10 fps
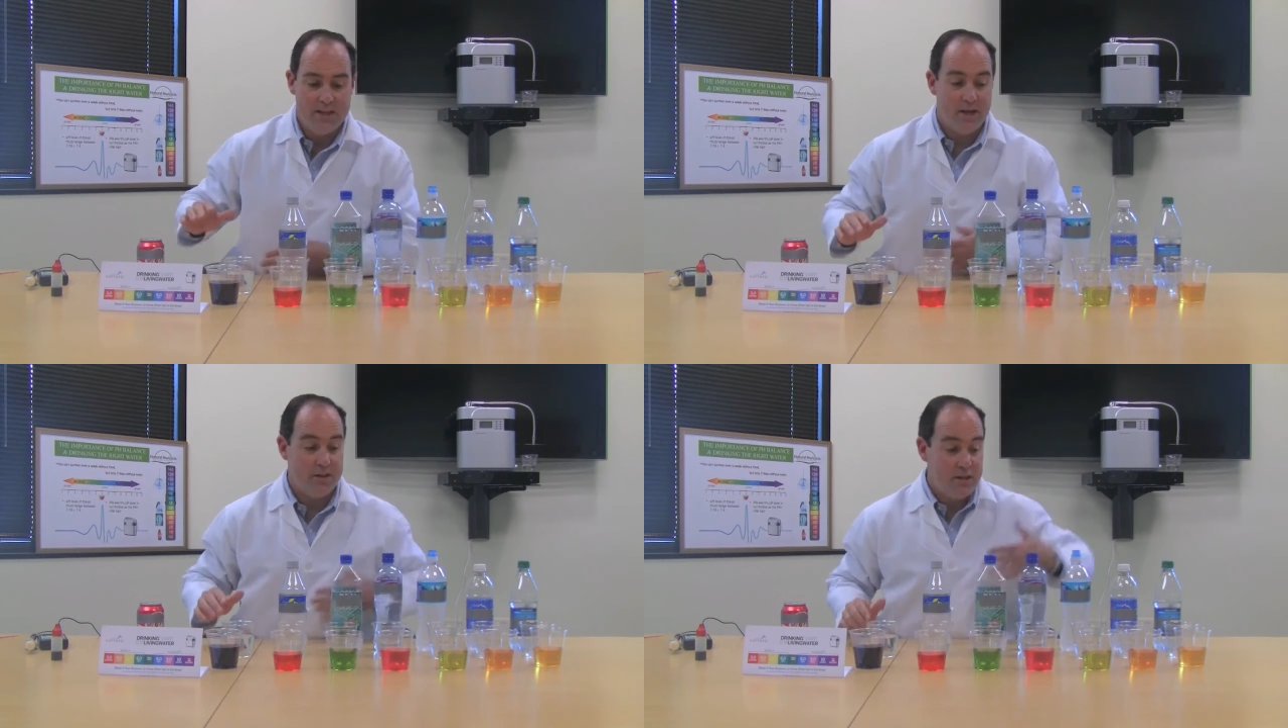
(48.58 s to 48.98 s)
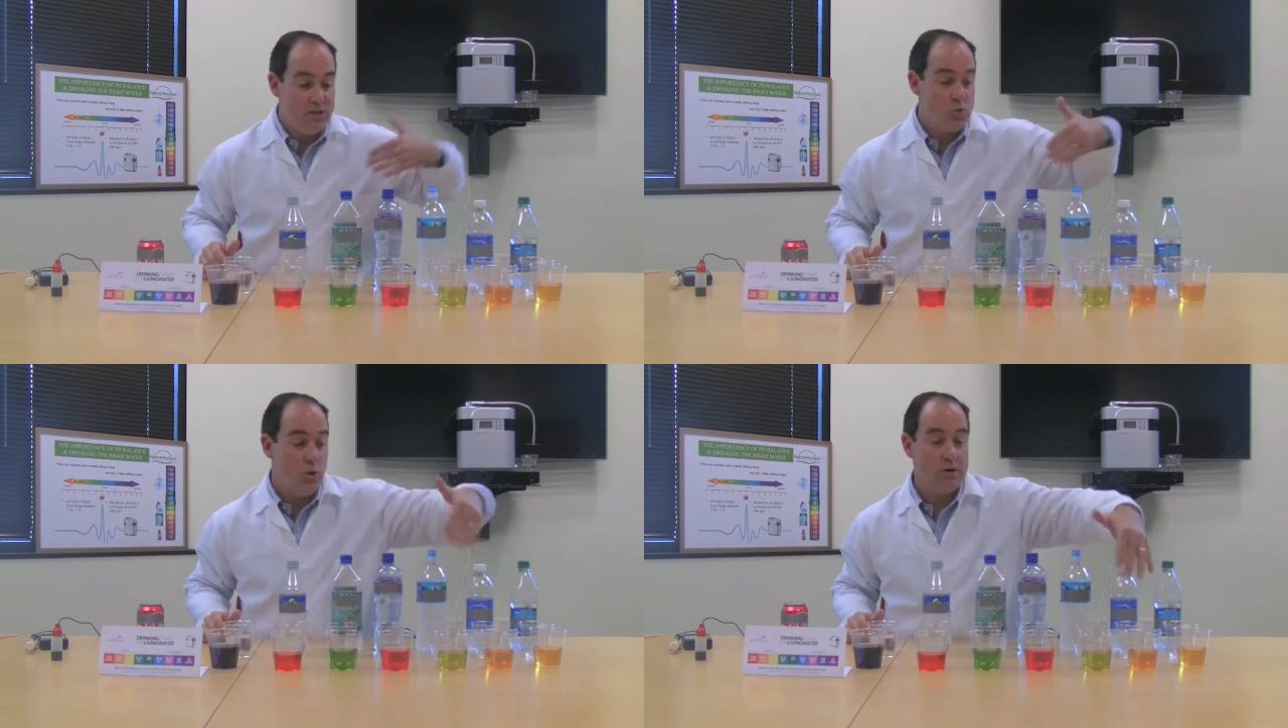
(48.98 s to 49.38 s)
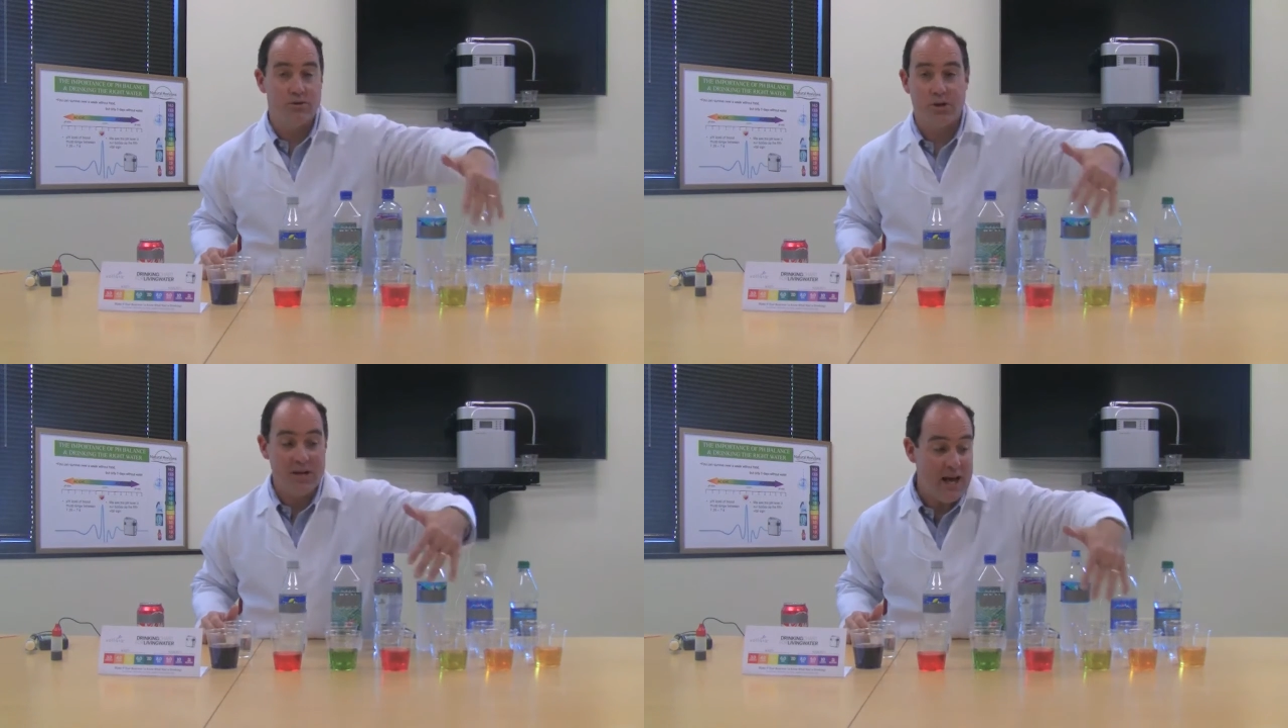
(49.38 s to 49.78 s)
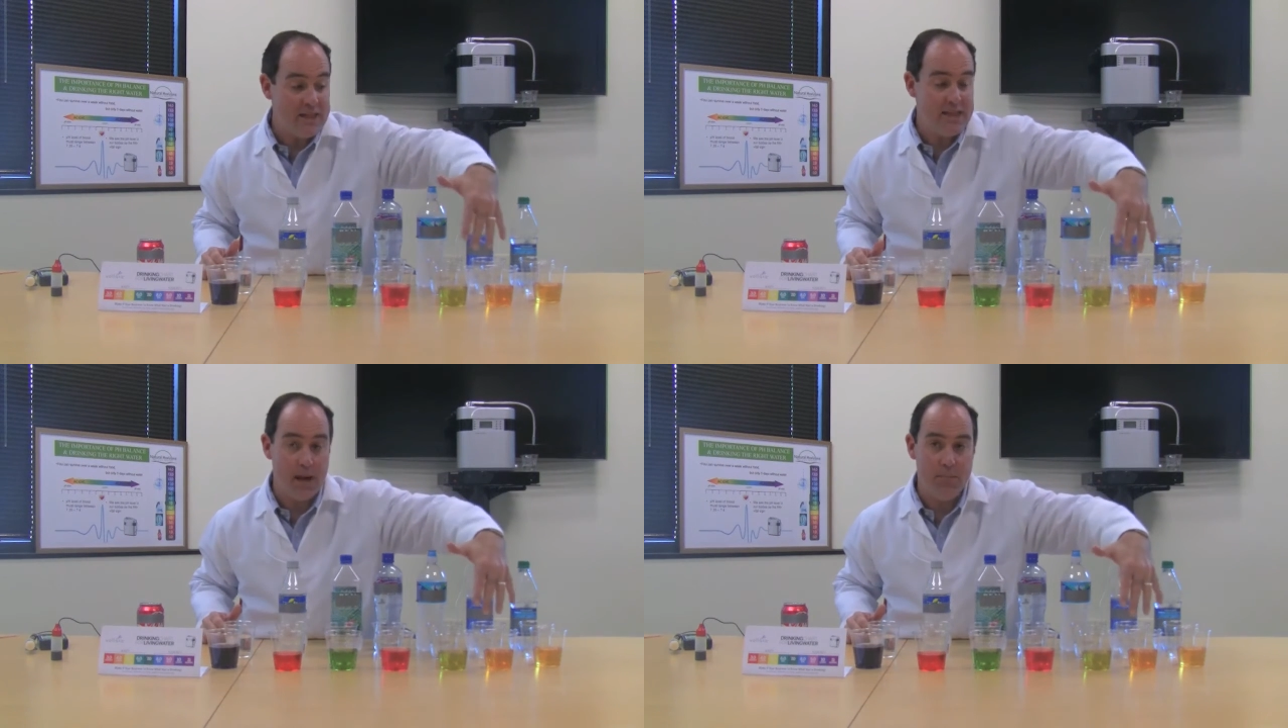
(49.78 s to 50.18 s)
Now these waters are
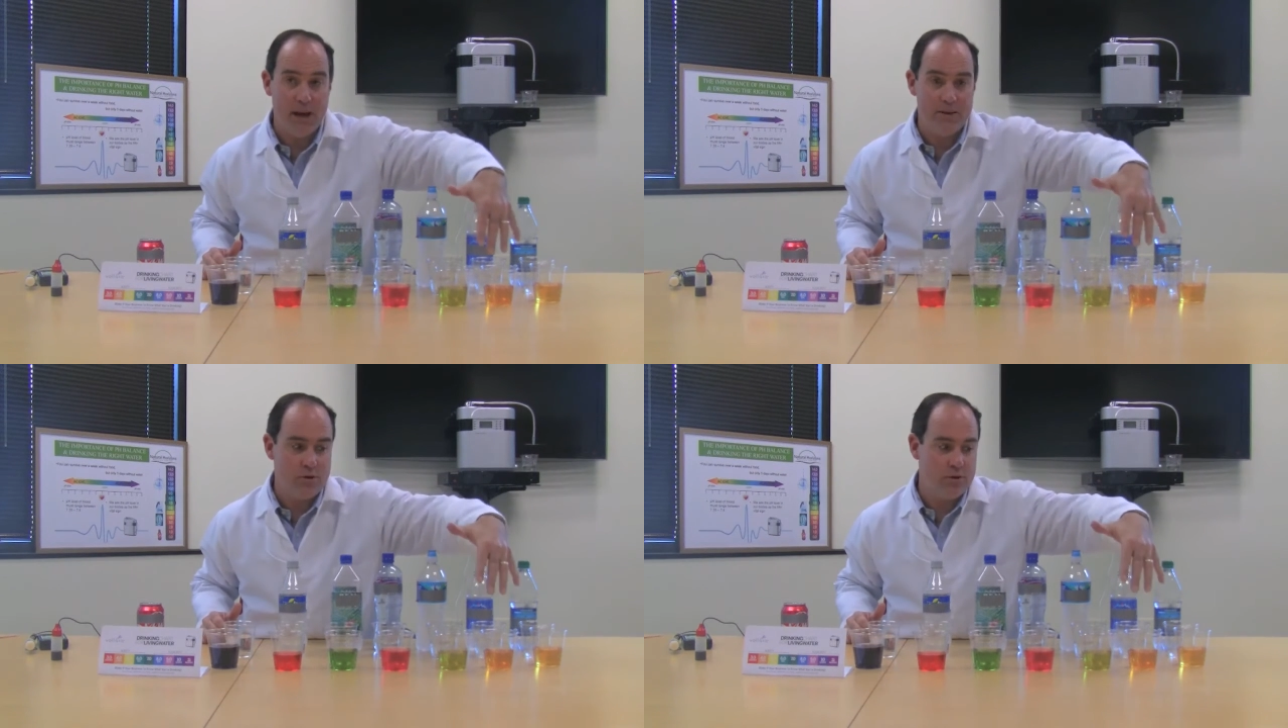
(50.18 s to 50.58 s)
not that bad.